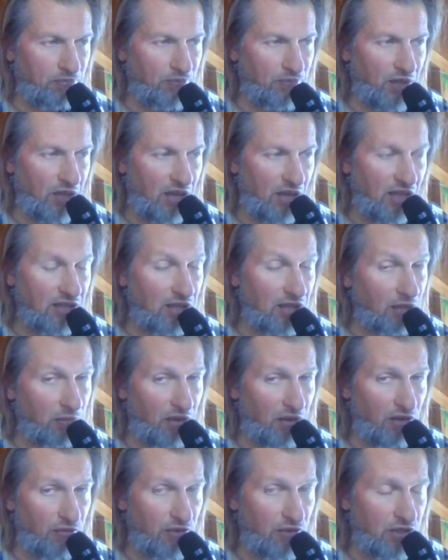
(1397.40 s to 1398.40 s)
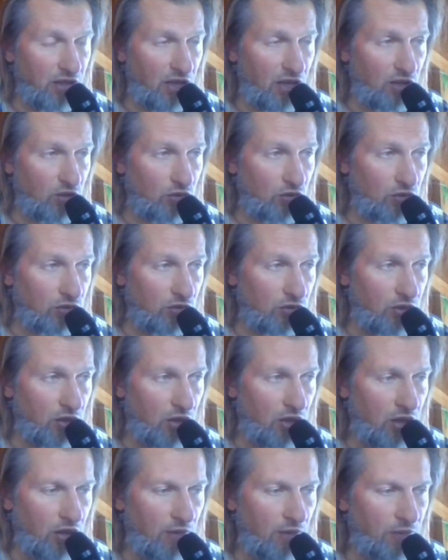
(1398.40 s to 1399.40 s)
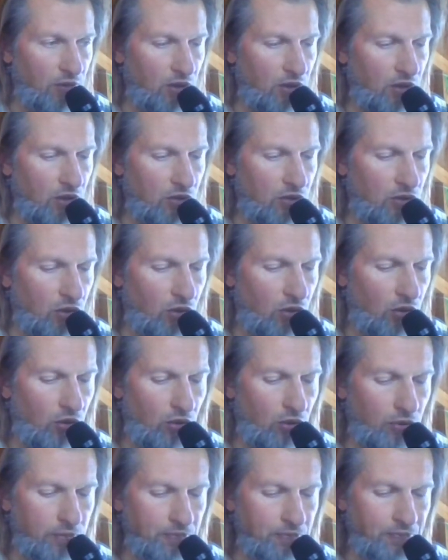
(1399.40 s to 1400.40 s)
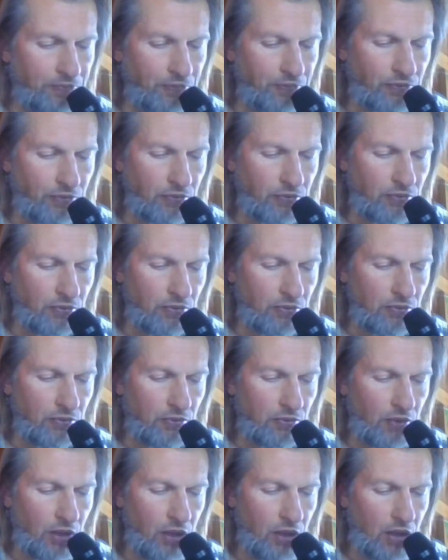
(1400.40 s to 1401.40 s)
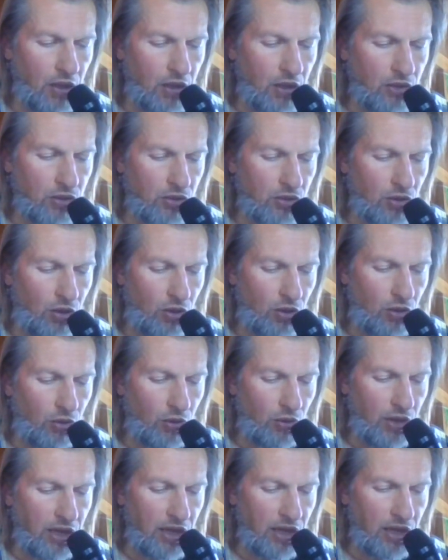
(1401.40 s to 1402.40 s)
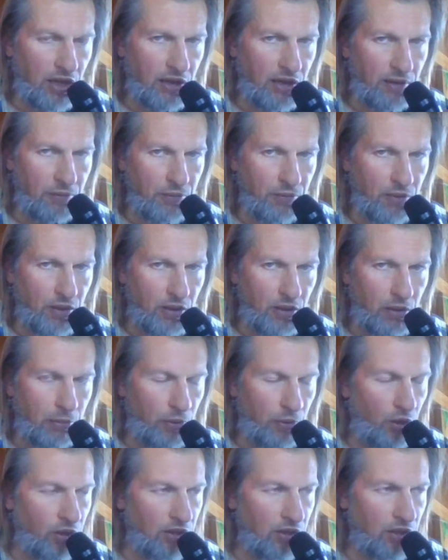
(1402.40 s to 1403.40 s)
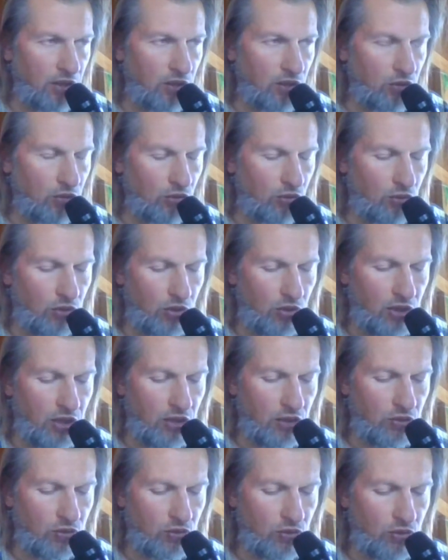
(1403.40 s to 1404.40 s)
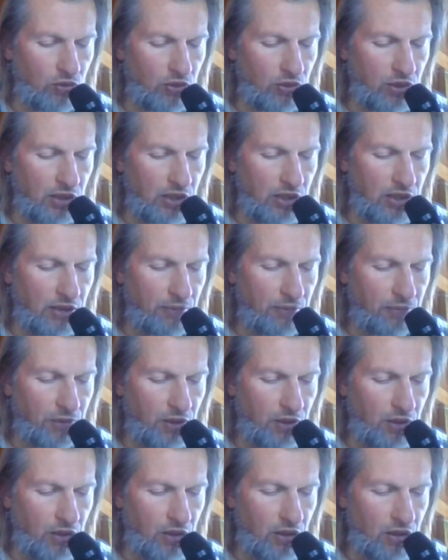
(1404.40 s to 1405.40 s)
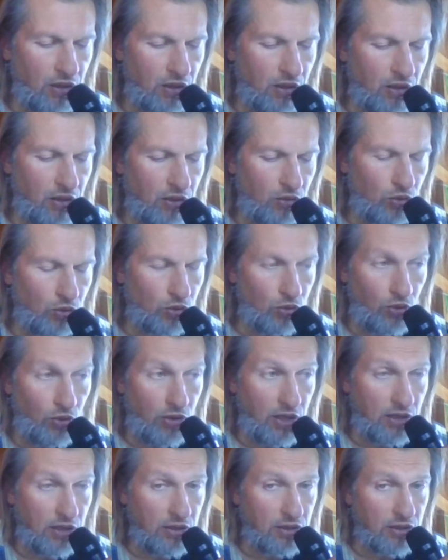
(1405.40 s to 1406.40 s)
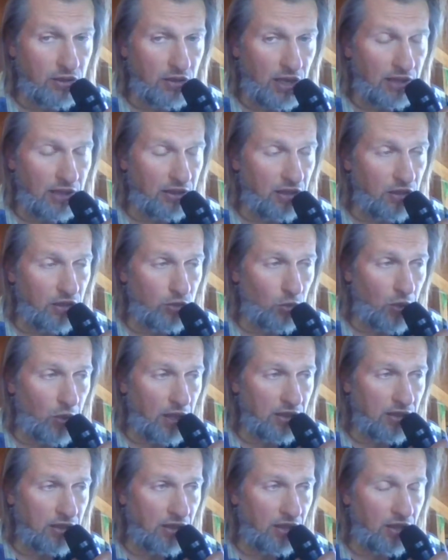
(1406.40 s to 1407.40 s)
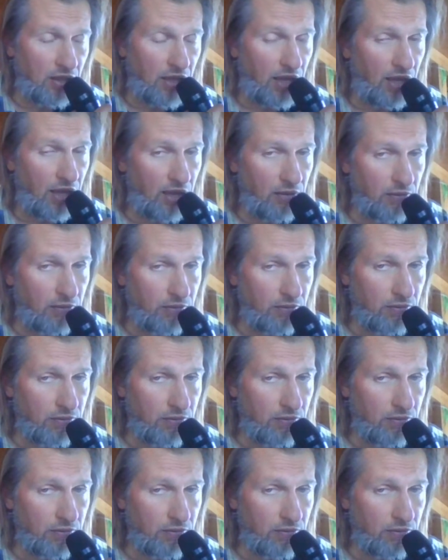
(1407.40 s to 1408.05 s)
instant manifestation. So the point is to do this at least once in a day,